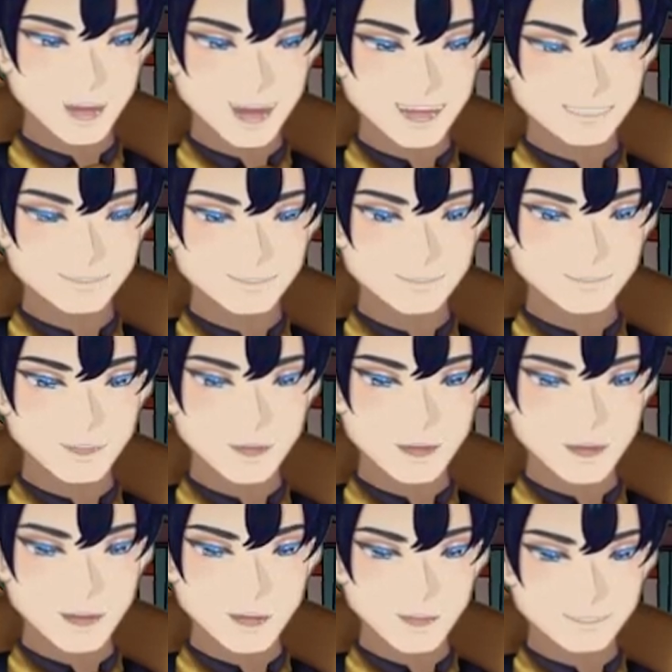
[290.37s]
was
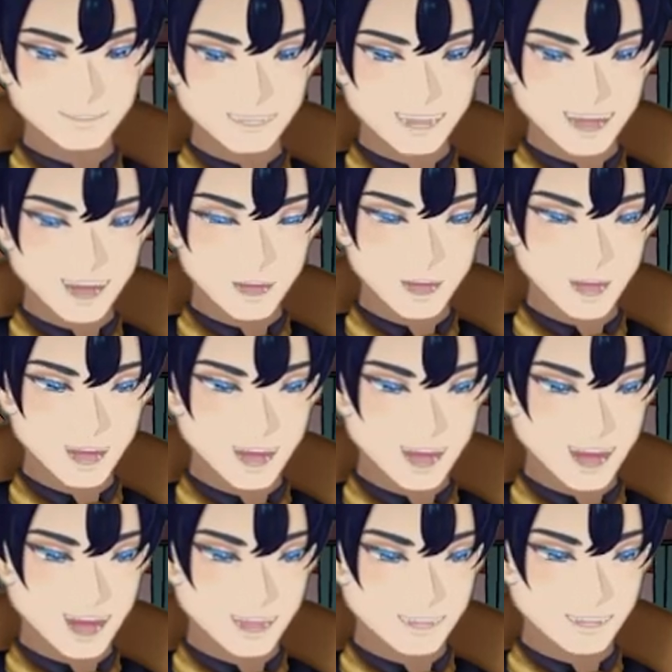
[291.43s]
4 hours
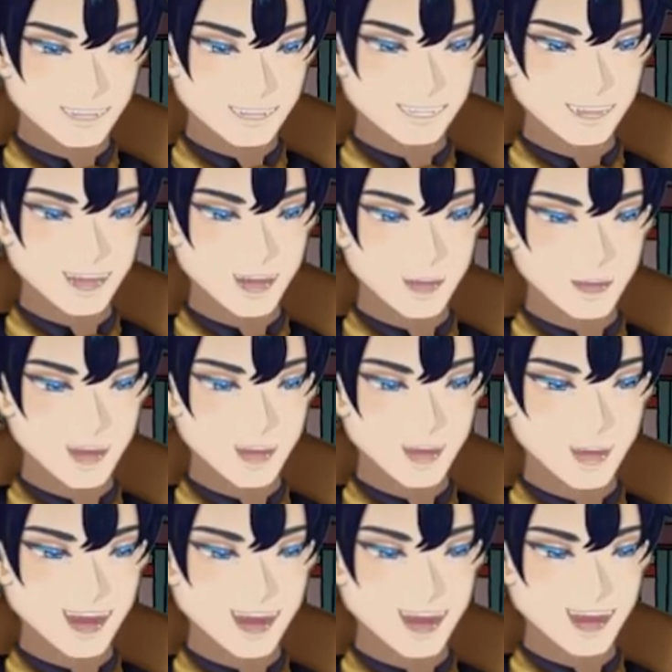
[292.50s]
late, and when
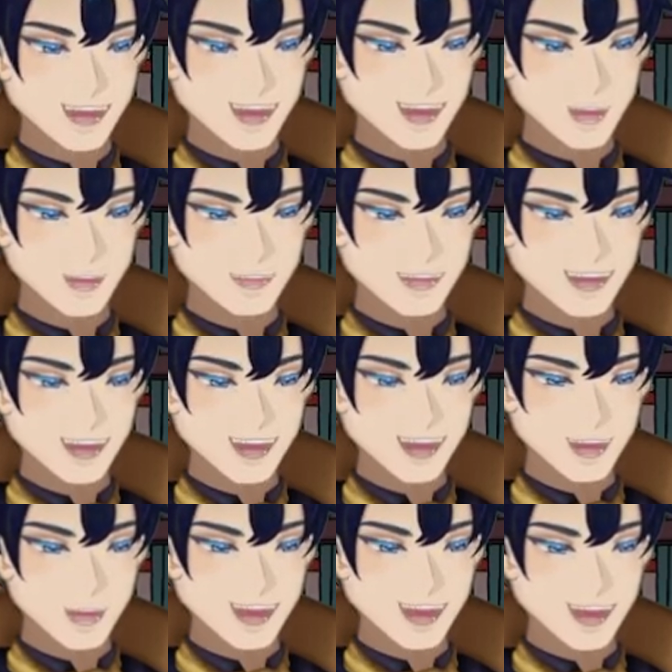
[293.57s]
Mrs. Aburthnot and
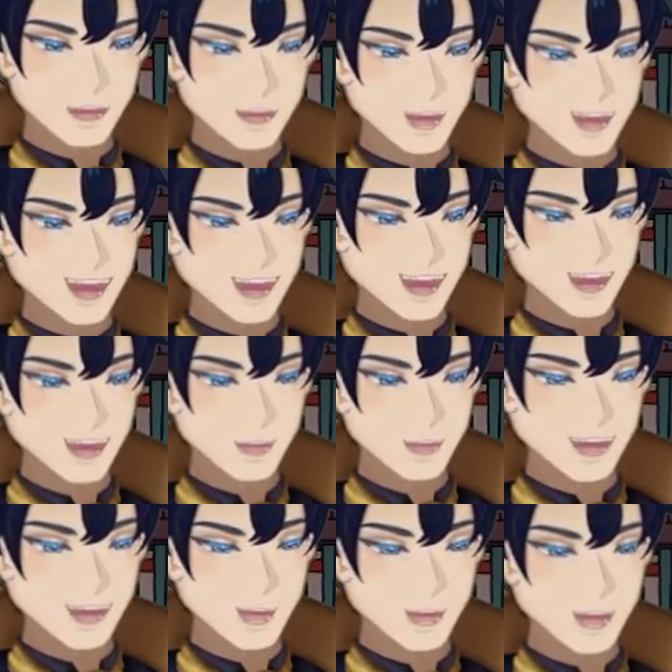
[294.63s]
Mrs. Wilkins
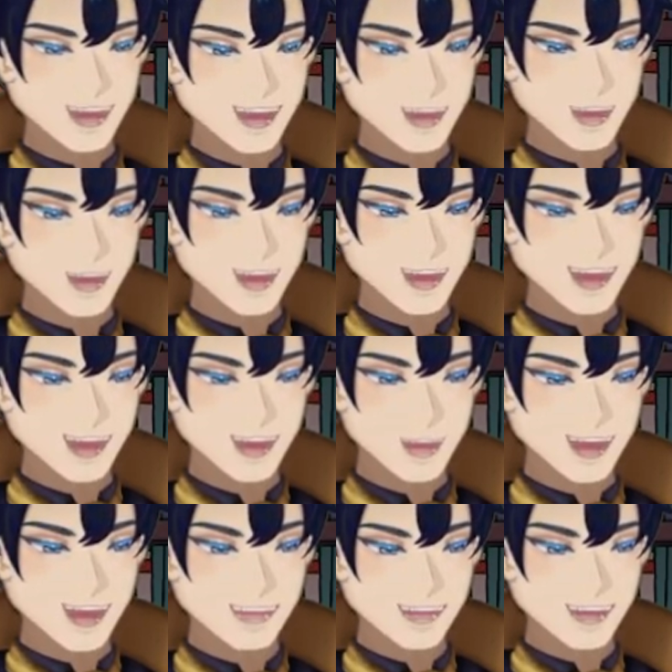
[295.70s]
scrambled down the
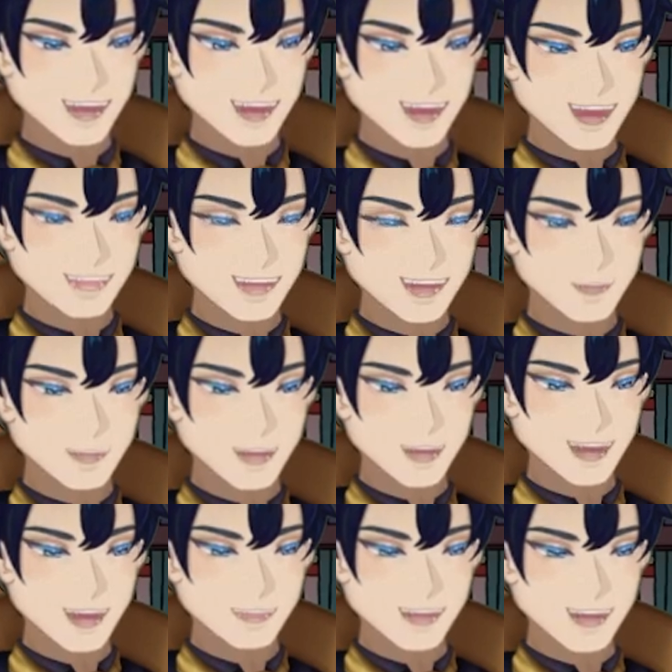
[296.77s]
ladder-like high steps of
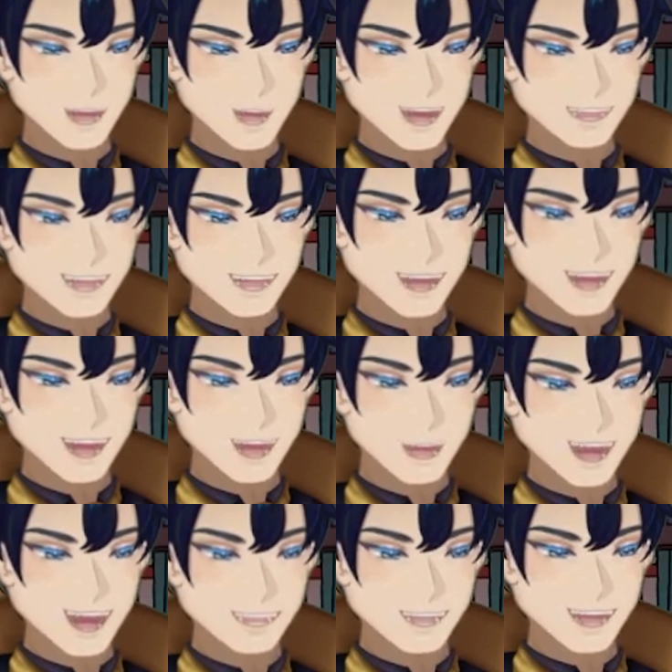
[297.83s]
their carriage into the
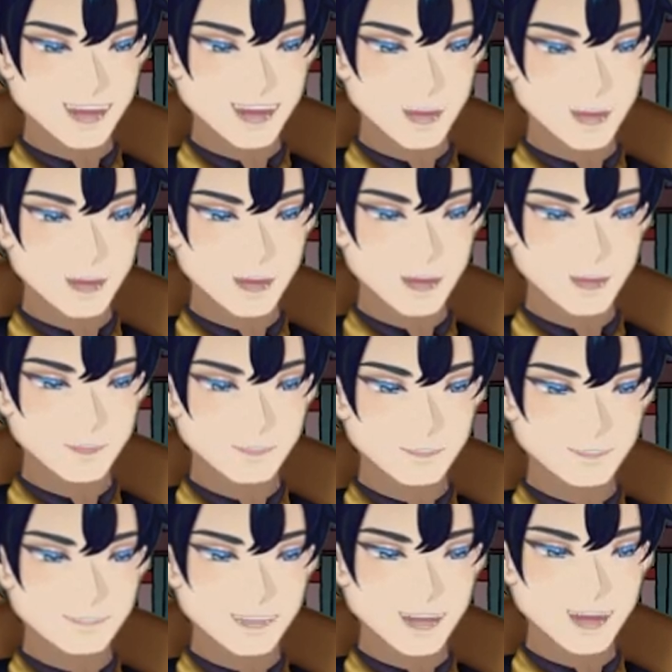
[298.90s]
black downpour,
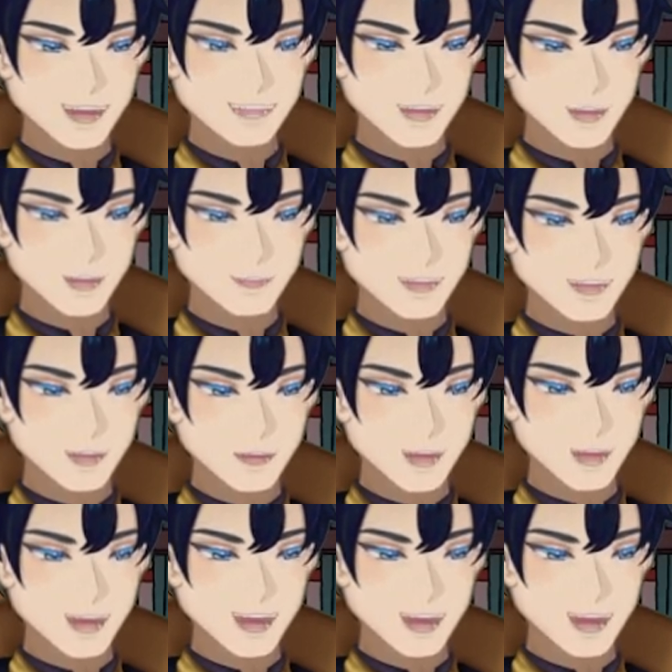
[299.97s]
their skirts
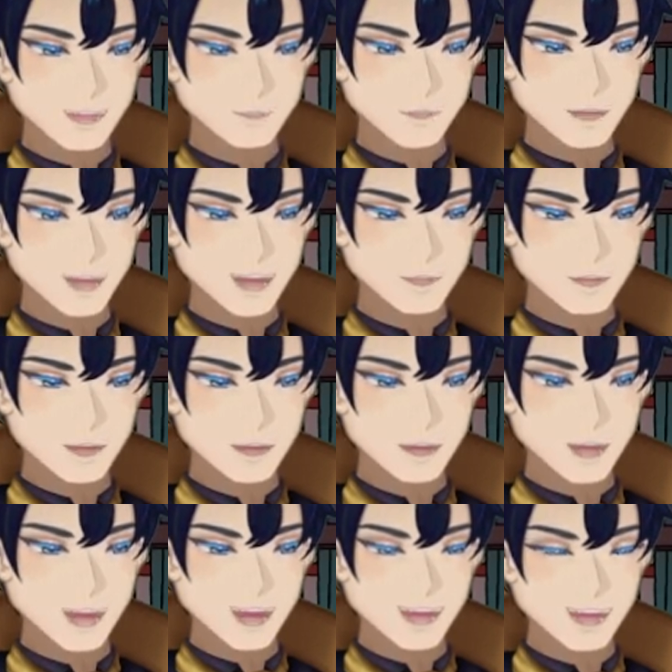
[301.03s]
sweeping off great
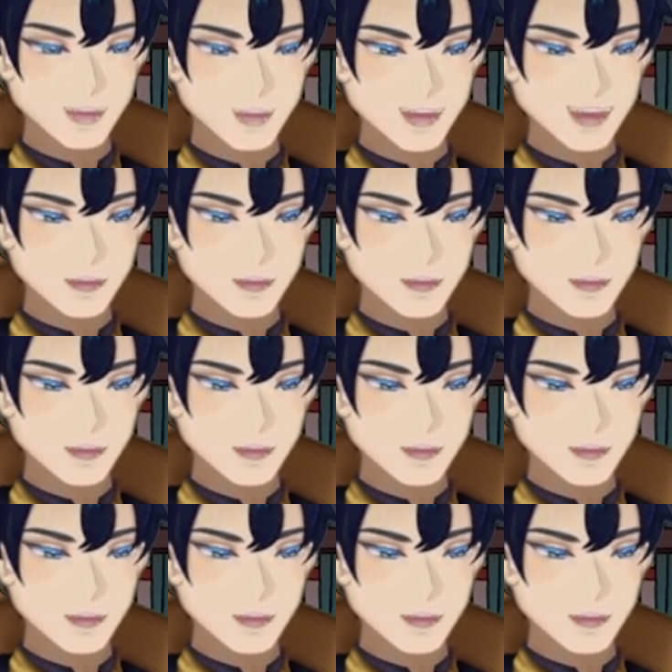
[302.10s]
pools of sooty